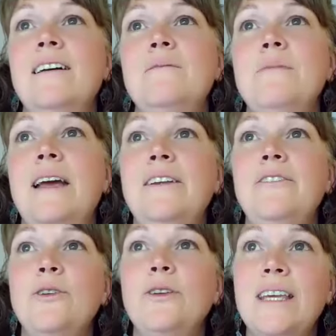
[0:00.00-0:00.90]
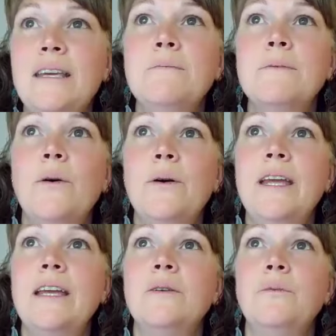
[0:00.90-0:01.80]
And if you keep
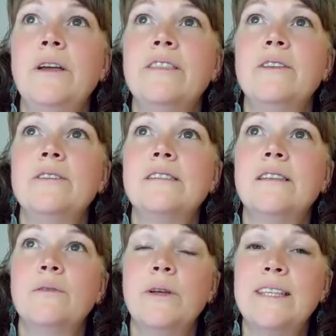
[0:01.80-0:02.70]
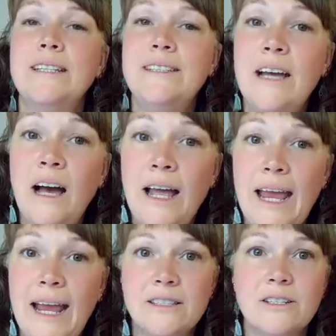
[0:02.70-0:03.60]
going with the
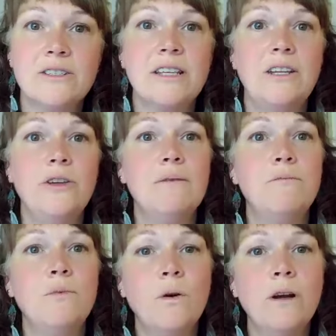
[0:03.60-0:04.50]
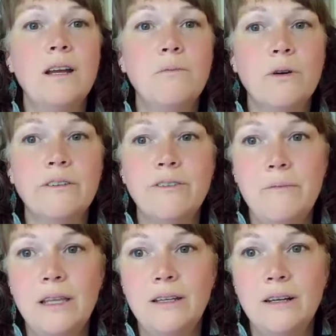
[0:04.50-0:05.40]
duh answers, then you get more and more
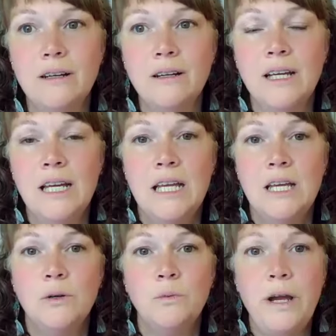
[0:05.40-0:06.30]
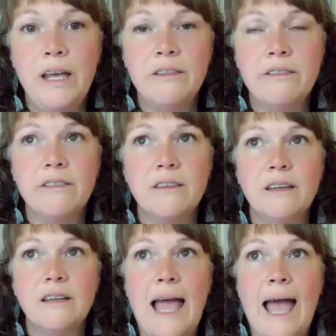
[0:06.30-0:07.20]
familiar with
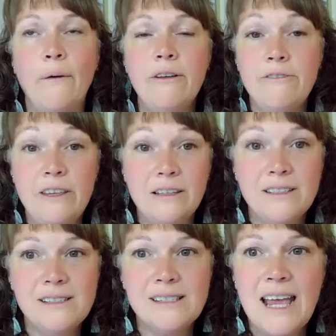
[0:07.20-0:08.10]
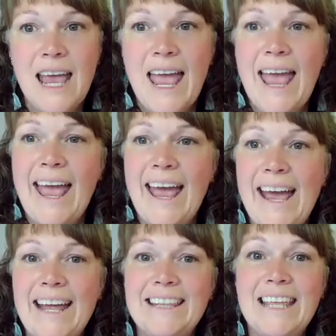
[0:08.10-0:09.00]
how it feels.
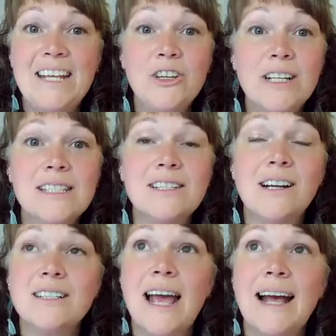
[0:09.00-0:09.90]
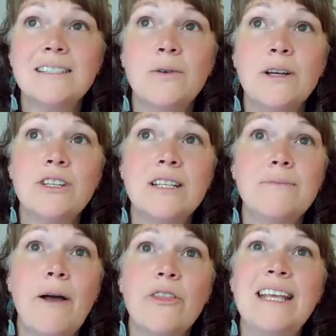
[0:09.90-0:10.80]
And then you can start to ask
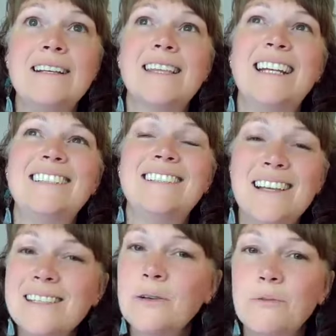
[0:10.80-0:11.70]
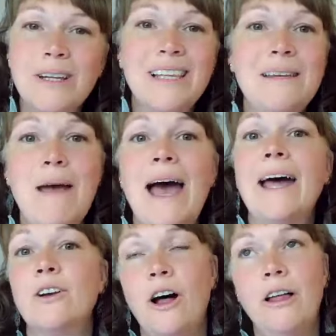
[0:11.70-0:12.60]
questions about things that it doesn't really
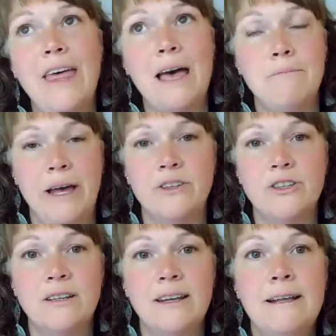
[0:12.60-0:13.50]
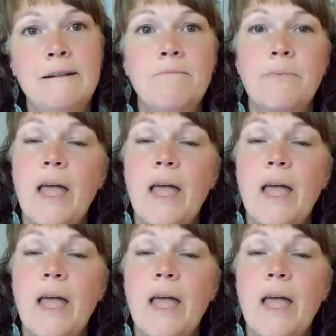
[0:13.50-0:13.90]
matter all that much.